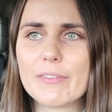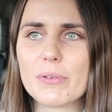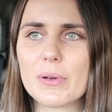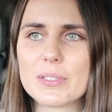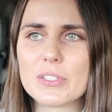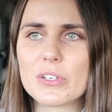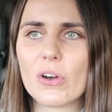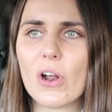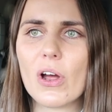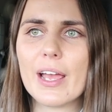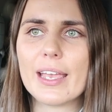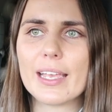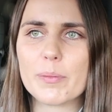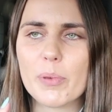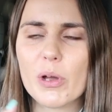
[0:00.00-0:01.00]
everyone's
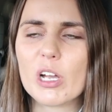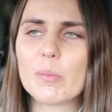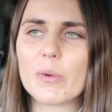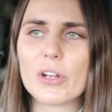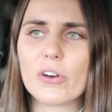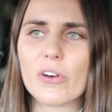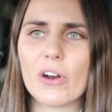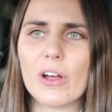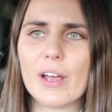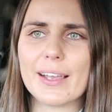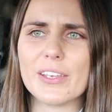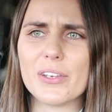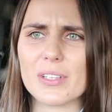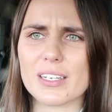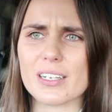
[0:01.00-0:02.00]
crying and Pokemon are
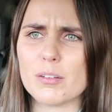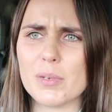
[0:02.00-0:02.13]
crying and you're like,